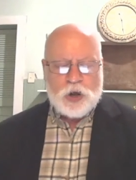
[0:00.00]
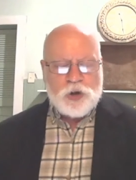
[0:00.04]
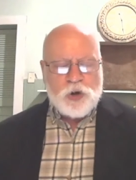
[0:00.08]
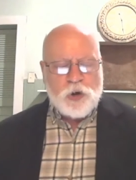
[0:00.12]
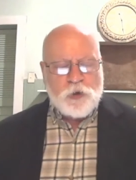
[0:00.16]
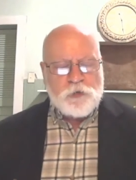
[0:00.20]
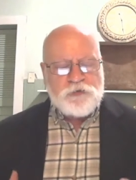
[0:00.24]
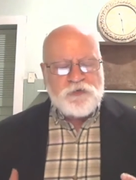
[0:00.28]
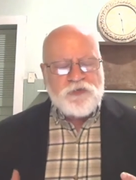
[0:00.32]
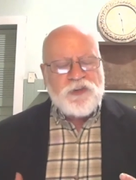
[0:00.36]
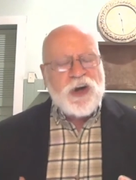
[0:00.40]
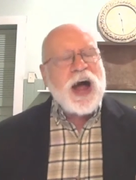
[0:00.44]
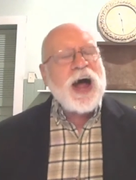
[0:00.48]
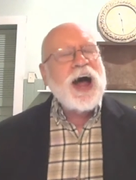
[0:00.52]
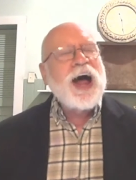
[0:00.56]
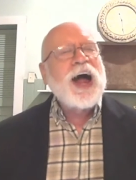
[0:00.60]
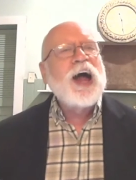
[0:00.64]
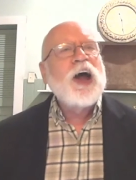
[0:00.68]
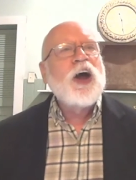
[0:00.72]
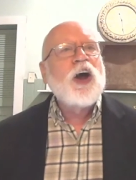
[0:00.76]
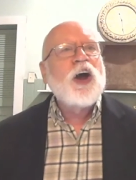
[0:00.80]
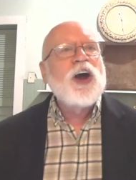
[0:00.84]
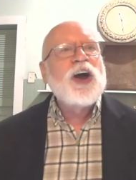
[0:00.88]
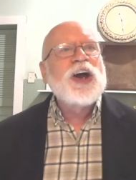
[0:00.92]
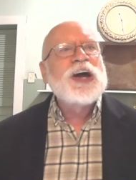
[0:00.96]
Your
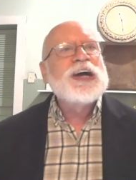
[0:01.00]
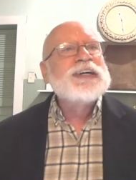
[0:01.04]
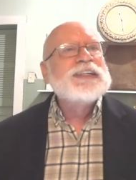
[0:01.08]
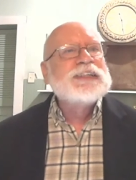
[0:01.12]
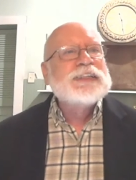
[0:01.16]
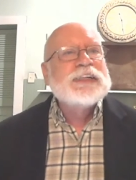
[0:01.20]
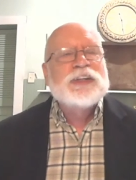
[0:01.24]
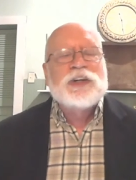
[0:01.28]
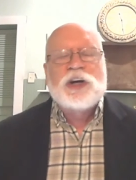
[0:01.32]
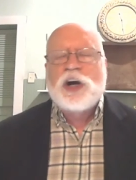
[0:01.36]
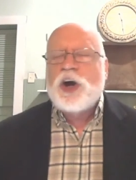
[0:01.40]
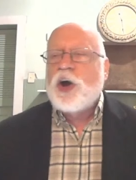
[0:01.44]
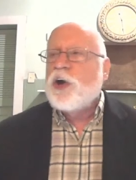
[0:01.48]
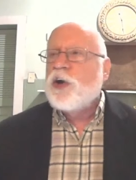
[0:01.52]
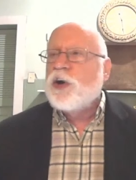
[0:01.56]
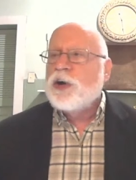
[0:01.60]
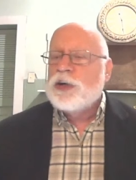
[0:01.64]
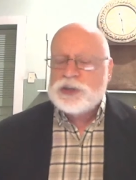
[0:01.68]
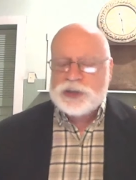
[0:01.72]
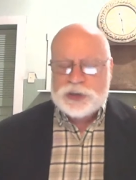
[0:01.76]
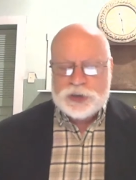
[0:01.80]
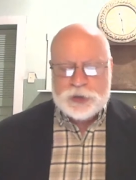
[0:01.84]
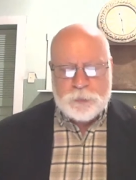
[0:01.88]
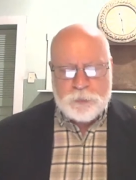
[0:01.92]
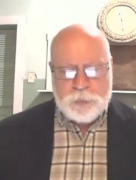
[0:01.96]
fire is
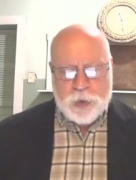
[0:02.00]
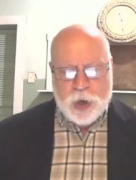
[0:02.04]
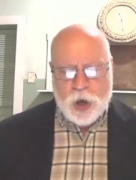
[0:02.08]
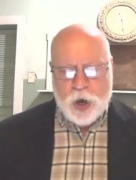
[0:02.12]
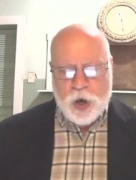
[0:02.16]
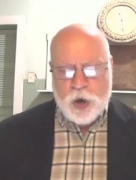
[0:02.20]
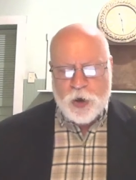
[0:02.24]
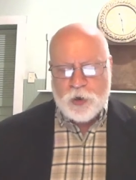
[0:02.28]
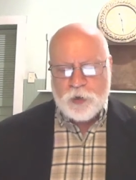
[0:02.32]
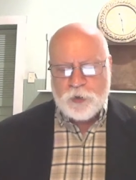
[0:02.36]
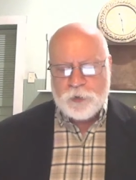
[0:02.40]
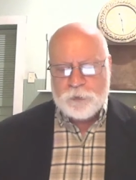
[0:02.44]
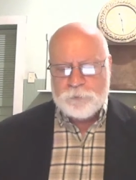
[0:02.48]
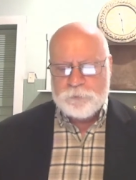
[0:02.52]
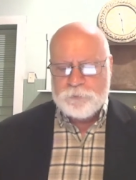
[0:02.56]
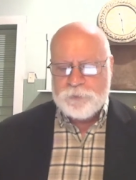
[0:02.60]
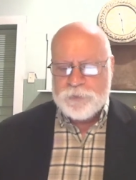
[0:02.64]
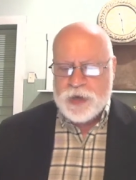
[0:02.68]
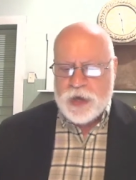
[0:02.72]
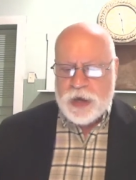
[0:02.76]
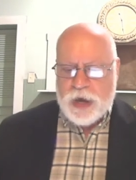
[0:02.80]
encouraged to burn.